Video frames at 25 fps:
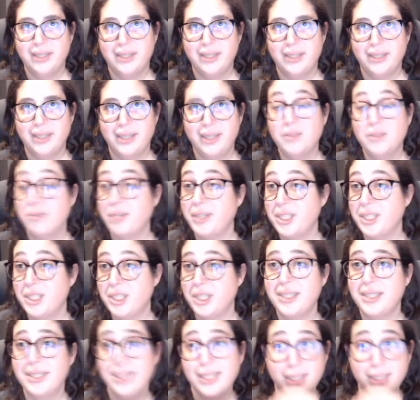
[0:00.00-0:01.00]
if we
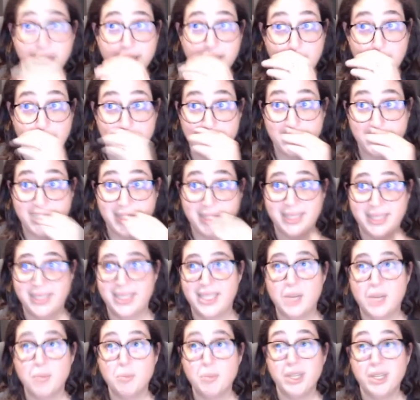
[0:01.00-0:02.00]
just acknowledge
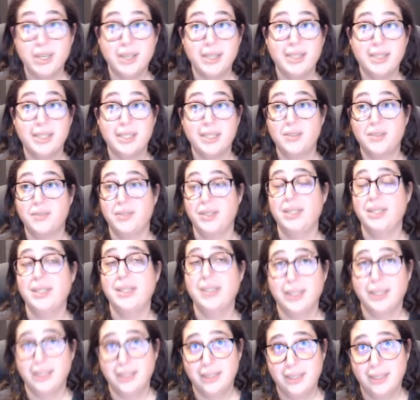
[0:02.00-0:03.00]
somebody else's
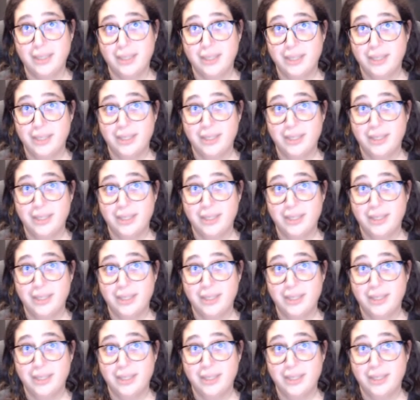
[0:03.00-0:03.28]
feelings.